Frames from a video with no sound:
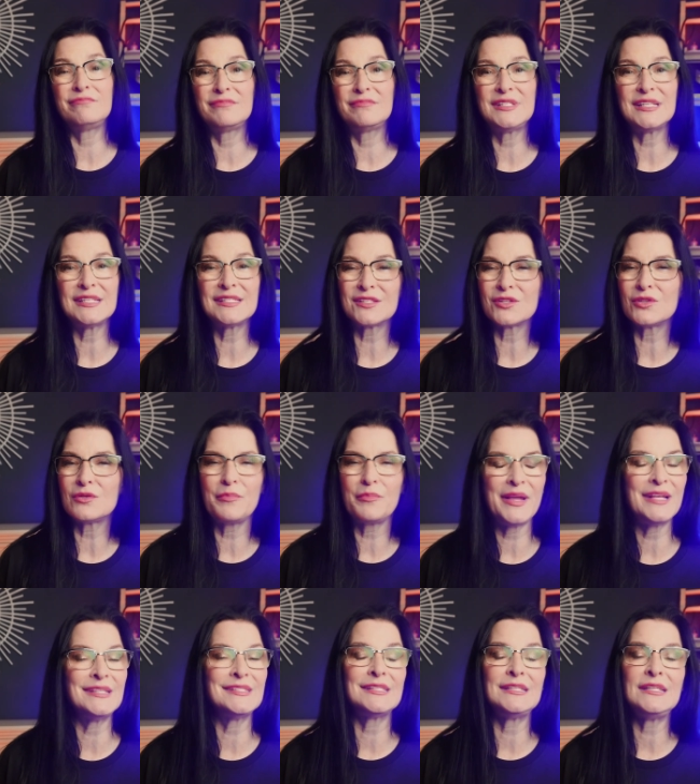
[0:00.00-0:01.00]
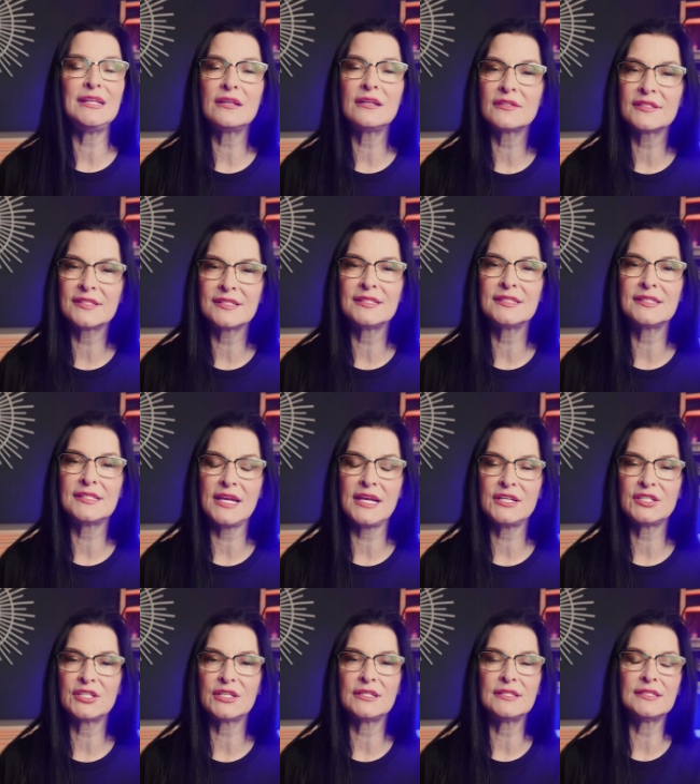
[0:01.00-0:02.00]
distal pins and needle
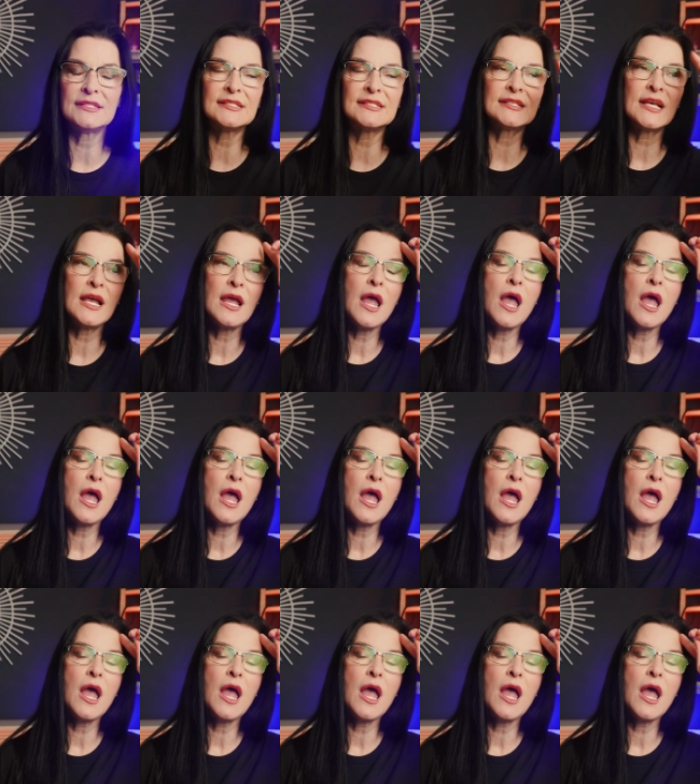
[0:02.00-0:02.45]
sensations,